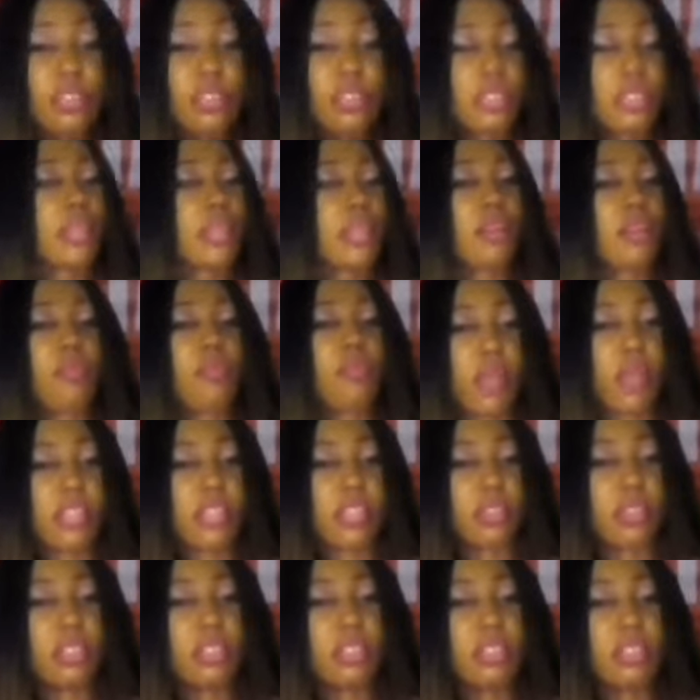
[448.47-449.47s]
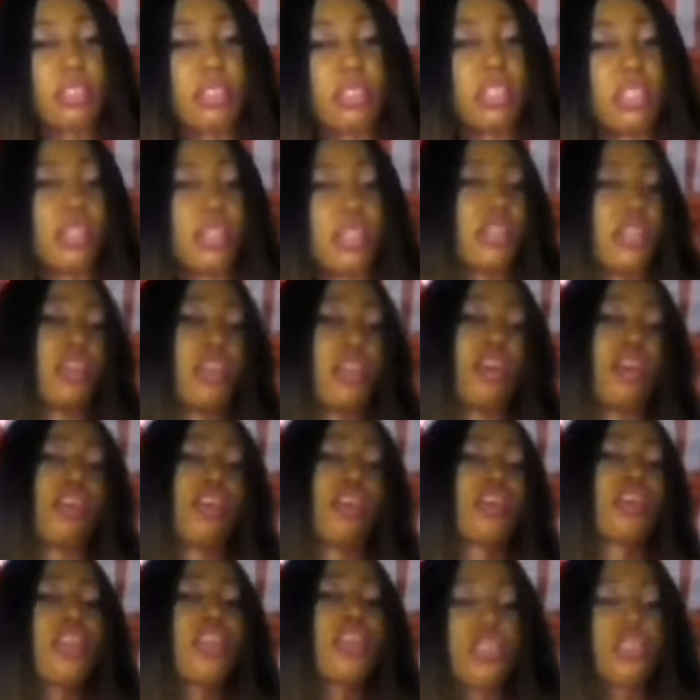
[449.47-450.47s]
Second question,
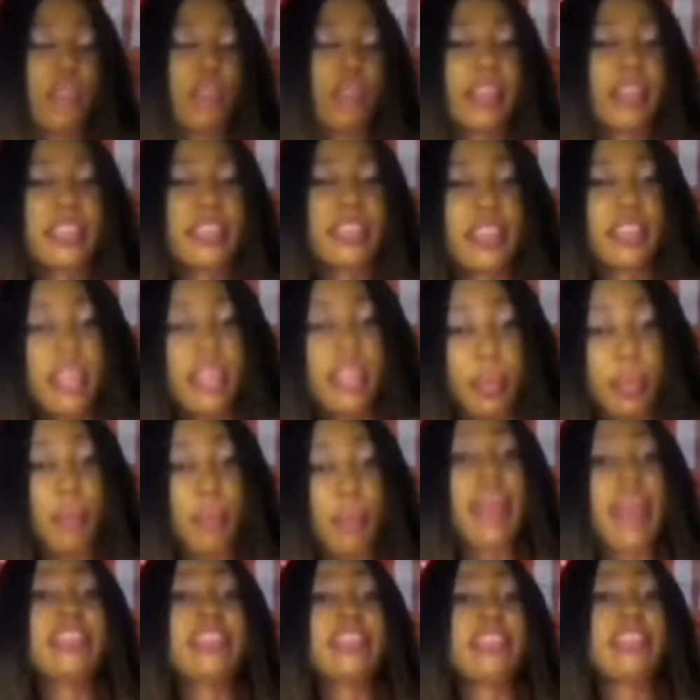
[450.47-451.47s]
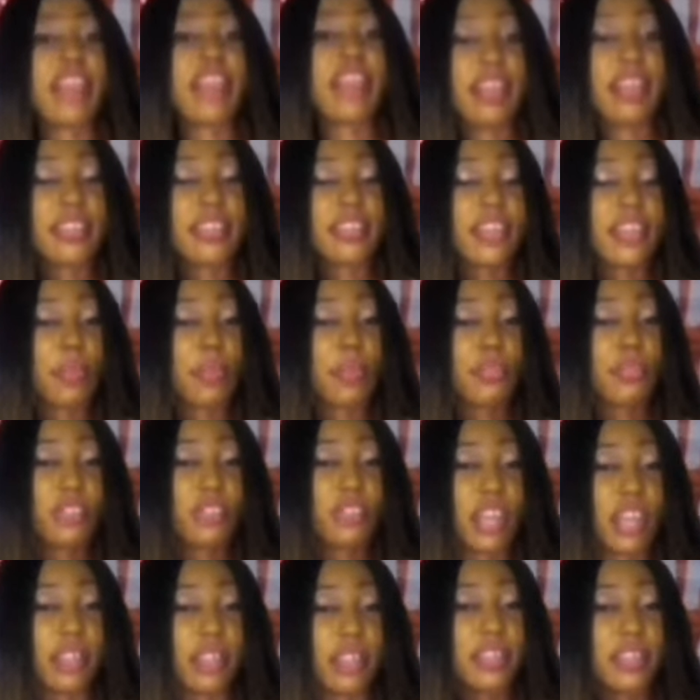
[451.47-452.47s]
or should I tell her my mind? Yes, capital
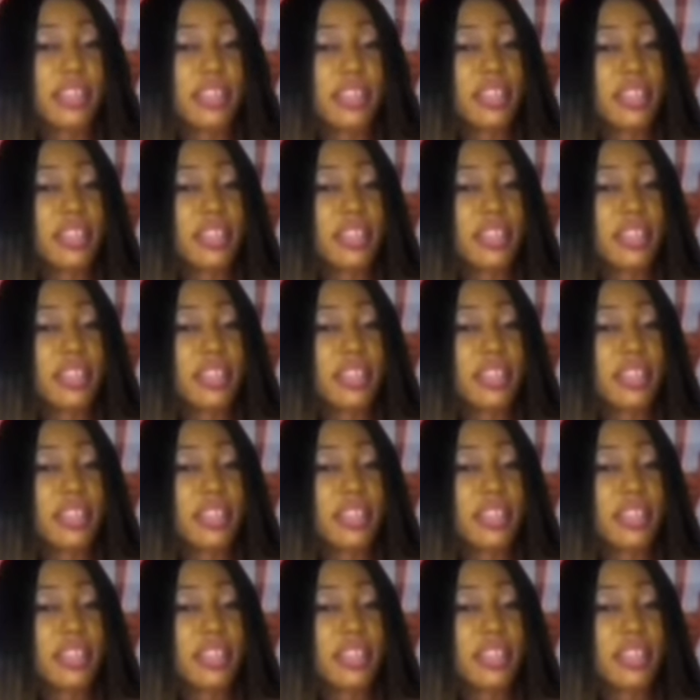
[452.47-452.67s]
yes.